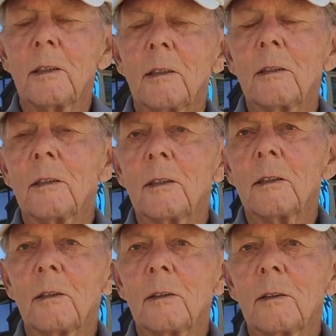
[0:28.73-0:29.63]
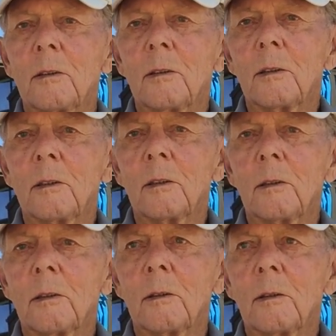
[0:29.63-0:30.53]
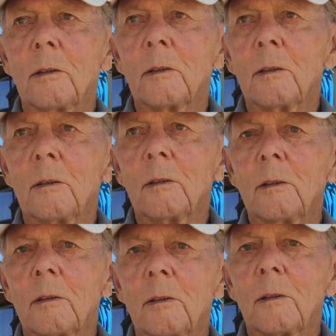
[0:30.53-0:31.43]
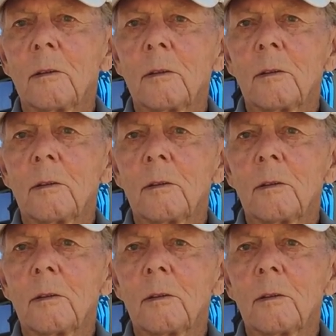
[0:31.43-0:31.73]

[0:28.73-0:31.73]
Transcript: (silent)